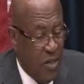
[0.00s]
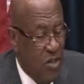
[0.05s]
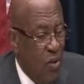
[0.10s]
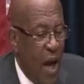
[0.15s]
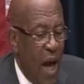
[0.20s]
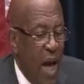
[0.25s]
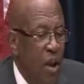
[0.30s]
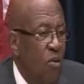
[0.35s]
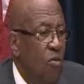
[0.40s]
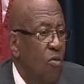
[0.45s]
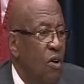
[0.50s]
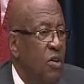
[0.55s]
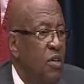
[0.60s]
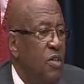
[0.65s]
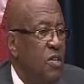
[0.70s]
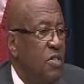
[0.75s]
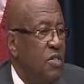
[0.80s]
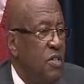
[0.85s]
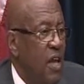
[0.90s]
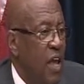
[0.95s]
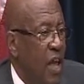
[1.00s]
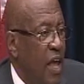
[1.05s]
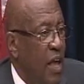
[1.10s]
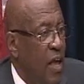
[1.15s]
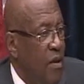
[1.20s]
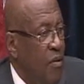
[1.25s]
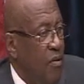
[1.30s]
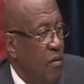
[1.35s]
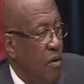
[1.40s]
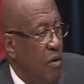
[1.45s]
So I don't
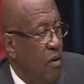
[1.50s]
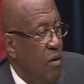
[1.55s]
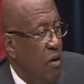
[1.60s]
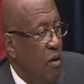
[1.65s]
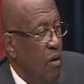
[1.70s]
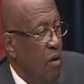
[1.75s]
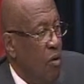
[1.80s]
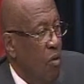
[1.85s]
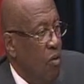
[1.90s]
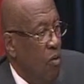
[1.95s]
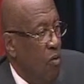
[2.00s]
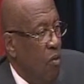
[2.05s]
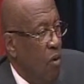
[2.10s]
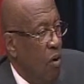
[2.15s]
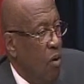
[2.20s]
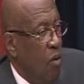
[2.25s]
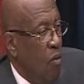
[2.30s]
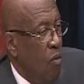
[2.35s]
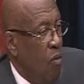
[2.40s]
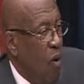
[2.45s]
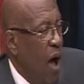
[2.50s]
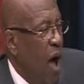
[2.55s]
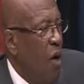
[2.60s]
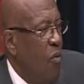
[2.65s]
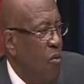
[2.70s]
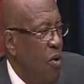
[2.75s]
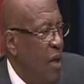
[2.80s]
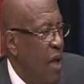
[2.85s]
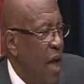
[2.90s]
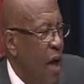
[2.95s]
understand
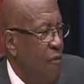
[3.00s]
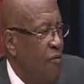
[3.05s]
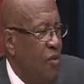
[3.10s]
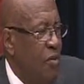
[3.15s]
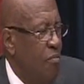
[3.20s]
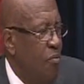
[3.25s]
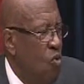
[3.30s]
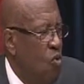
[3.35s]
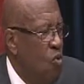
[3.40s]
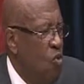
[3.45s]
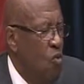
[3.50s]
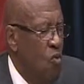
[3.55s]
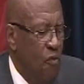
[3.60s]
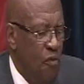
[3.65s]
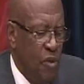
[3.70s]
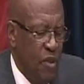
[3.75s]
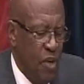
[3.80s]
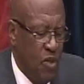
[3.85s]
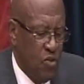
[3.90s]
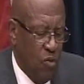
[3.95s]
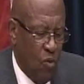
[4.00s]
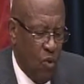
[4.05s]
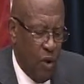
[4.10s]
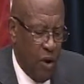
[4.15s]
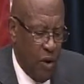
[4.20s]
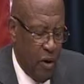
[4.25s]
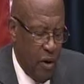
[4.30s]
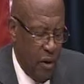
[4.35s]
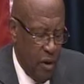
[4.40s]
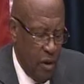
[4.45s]
why we have to move in this
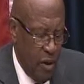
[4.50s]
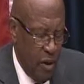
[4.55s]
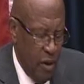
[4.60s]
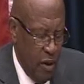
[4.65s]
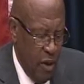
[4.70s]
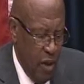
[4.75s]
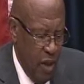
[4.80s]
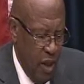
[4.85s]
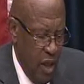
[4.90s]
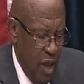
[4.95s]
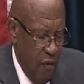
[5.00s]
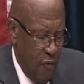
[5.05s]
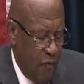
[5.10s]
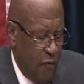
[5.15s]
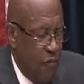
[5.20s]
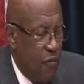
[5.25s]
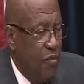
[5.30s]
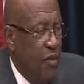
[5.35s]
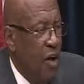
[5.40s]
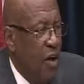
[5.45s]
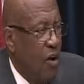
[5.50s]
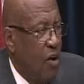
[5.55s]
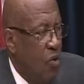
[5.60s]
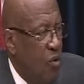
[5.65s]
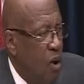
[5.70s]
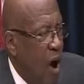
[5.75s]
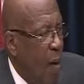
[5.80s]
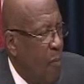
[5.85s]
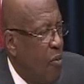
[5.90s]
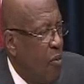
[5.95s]
order if they are
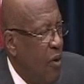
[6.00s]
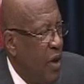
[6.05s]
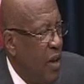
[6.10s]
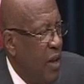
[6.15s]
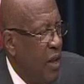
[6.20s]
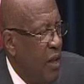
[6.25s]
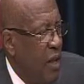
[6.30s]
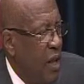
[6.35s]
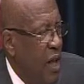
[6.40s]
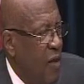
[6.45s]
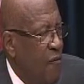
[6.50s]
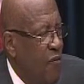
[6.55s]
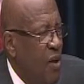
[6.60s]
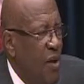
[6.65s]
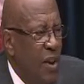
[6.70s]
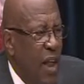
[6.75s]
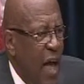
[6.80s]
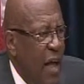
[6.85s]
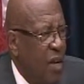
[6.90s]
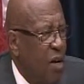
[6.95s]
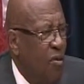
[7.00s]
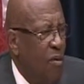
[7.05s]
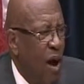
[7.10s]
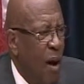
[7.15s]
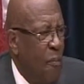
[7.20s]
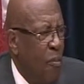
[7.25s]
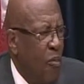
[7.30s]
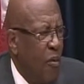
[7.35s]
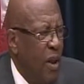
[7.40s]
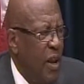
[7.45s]
cooperating. If they are not
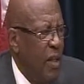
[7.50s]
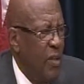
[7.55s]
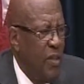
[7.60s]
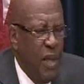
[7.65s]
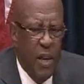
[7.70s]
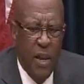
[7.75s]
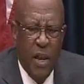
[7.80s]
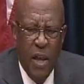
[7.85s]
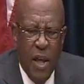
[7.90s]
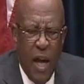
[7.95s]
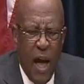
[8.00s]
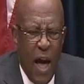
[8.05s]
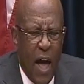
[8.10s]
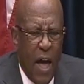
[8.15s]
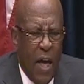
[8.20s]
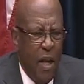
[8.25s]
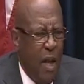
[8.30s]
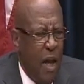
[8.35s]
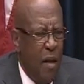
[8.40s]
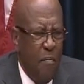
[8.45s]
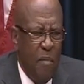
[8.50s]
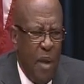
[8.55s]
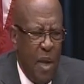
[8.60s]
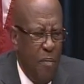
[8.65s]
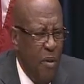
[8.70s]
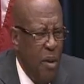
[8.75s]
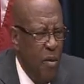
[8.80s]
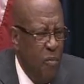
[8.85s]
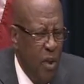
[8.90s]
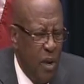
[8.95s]
cooperating, then
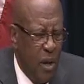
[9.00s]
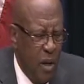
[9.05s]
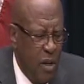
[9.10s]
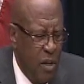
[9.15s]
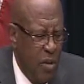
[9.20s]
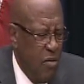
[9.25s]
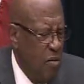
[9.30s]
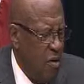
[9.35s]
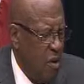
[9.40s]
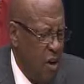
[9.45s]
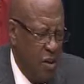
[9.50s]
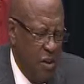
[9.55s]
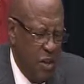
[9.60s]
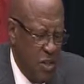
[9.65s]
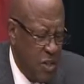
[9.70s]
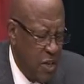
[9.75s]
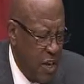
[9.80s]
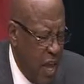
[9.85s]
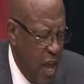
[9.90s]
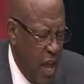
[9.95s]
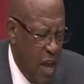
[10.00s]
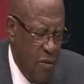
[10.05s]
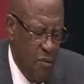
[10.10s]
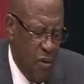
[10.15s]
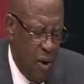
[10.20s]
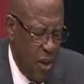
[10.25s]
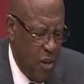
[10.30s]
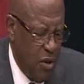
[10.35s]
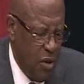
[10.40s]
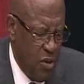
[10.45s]
maybe we could
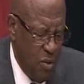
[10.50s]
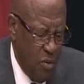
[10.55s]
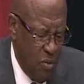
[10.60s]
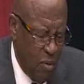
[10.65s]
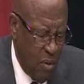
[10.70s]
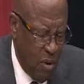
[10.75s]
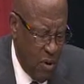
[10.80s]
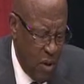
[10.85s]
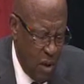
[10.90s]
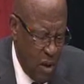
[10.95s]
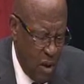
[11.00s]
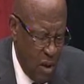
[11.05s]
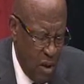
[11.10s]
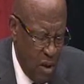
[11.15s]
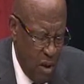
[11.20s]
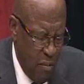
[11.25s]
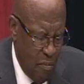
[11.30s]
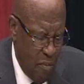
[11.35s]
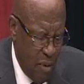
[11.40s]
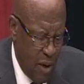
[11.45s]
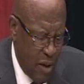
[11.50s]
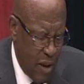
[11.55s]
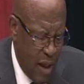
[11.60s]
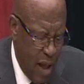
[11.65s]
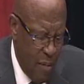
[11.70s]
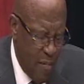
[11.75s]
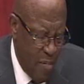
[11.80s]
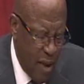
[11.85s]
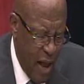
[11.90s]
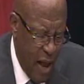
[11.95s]
understand what you are doing. But
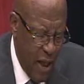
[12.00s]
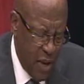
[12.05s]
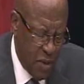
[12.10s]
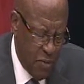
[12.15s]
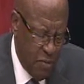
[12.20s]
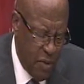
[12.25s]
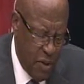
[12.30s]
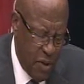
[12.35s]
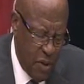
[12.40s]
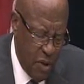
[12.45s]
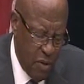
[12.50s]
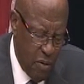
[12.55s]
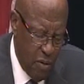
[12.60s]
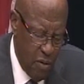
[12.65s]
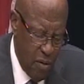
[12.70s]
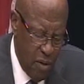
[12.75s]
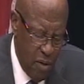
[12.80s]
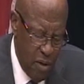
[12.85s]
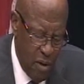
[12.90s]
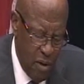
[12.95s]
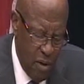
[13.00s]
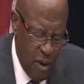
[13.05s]
I will be honest with you,